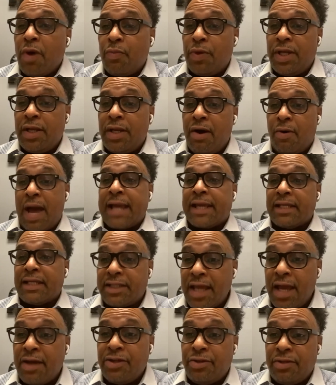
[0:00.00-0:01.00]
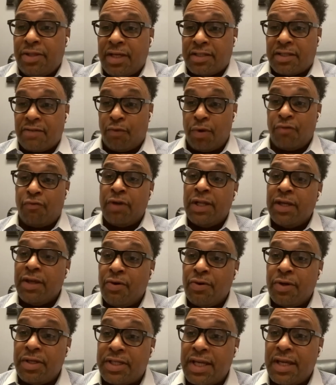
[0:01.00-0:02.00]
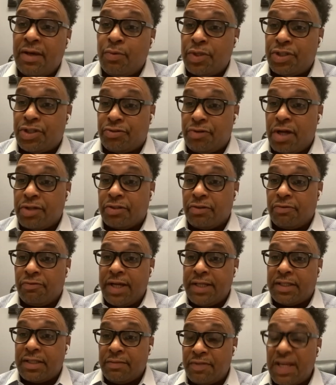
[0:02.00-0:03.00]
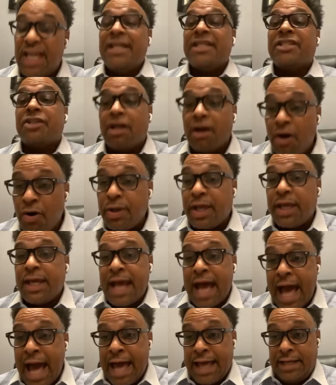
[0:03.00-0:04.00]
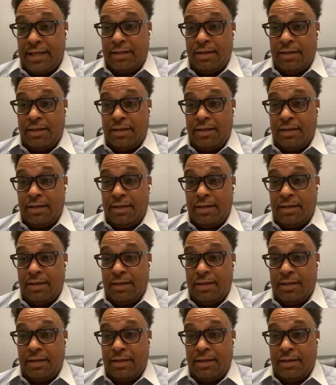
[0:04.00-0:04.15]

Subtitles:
I can tell you this, if we're really going to deal with structural racism, it's going to get hot.